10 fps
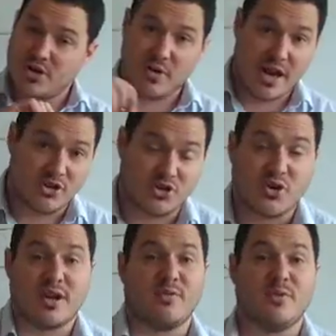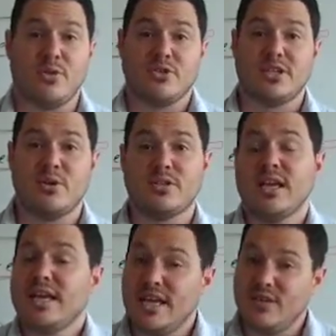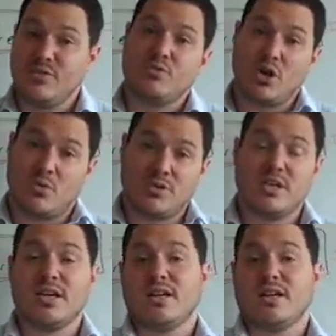it, go ahead and try and fill those out. If you don't,